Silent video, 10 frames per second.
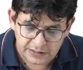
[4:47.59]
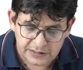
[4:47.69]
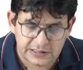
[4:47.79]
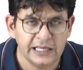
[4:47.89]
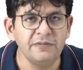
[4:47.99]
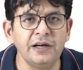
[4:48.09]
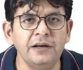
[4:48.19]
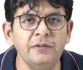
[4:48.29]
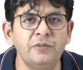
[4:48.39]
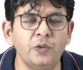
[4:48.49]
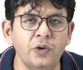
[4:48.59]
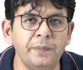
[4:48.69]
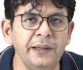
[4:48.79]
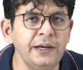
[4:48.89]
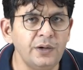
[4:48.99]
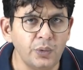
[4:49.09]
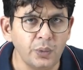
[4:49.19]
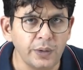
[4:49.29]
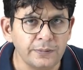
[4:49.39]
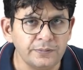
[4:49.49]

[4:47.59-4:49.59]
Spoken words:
C14B2A.